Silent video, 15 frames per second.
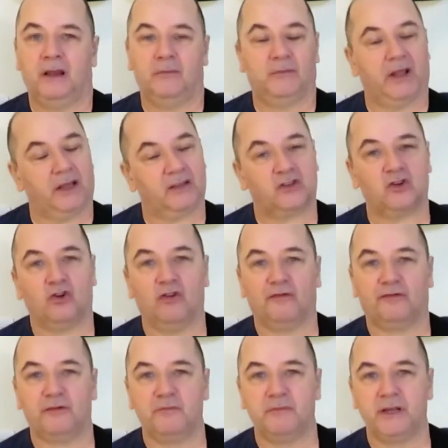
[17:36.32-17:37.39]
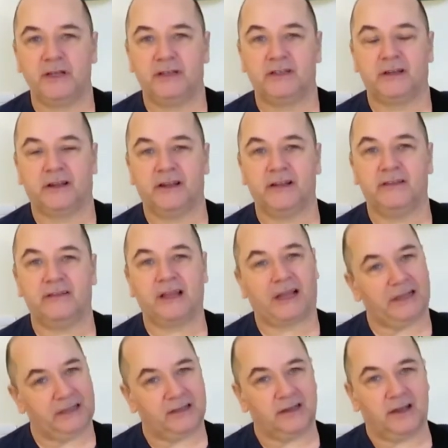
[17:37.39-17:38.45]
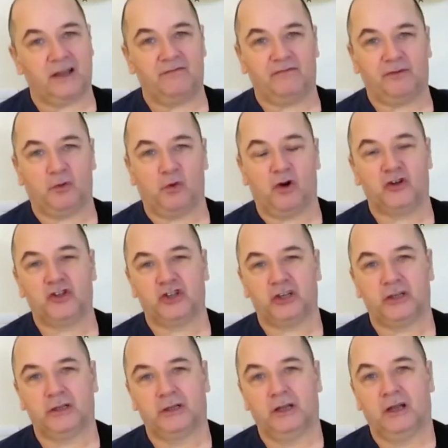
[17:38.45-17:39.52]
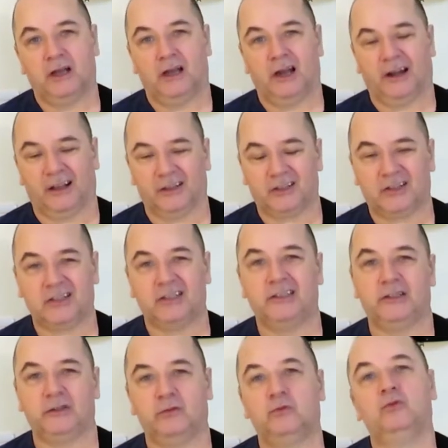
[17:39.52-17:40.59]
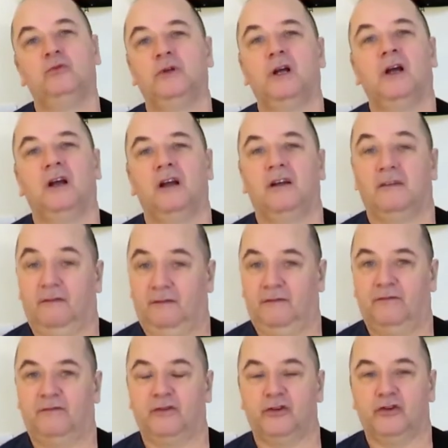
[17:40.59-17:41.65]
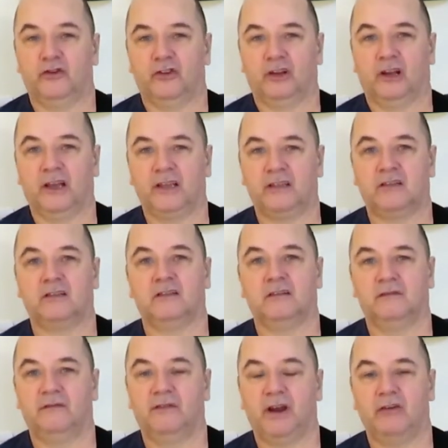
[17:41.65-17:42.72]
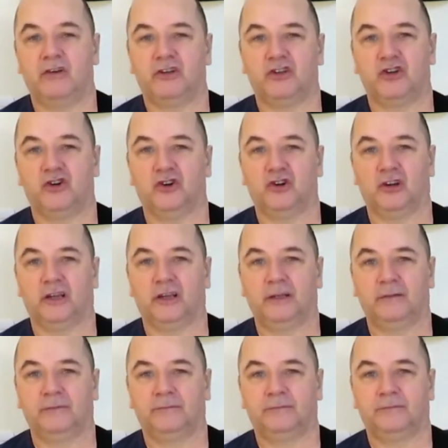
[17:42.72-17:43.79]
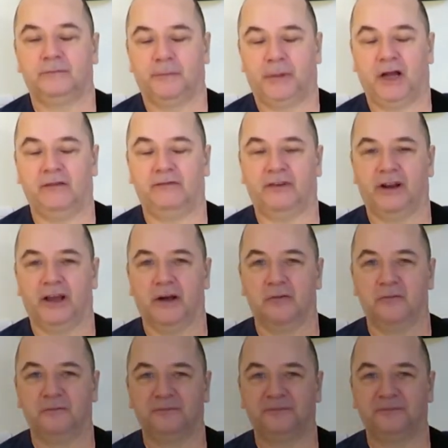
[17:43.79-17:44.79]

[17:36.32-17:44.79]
But that's all from me today. Thanks again for watching, and I'll see you for another lesson very shortly. Bye for now.